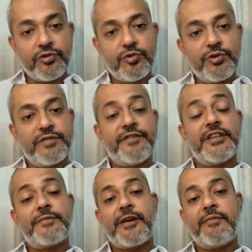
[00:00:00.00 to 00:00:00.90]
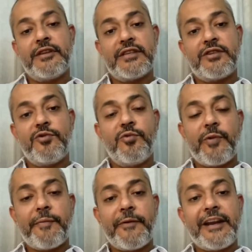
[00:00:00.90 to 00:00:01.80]
Who's the first prime minister
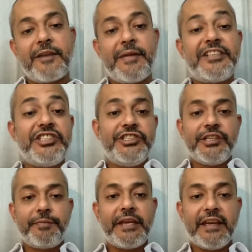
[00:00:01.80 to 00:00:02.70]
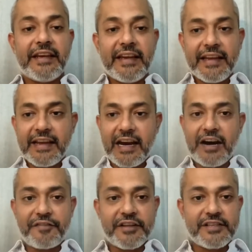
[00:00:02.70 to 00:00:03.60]
who went and met Xi Jinping
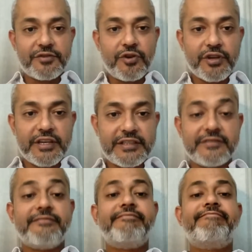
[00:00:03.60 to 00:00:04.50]
after his inauguration?